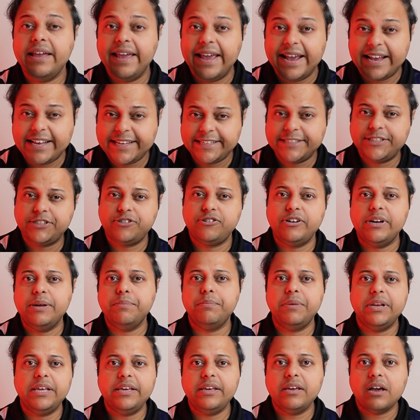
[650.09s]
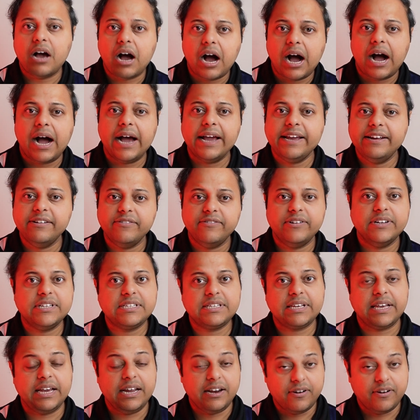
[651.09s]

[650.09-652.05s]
extremely high risk